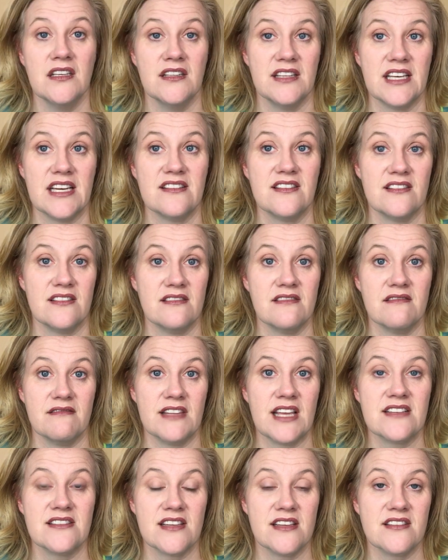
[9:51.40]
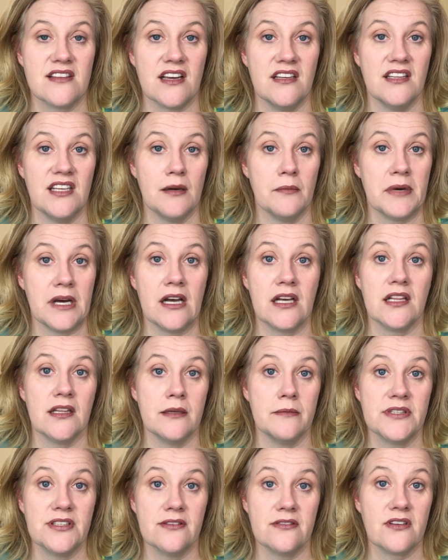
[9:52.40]
that's that's a sign the
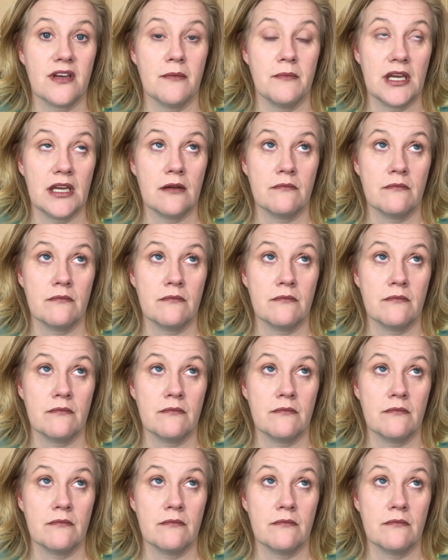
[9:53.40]
apocalypse is coming.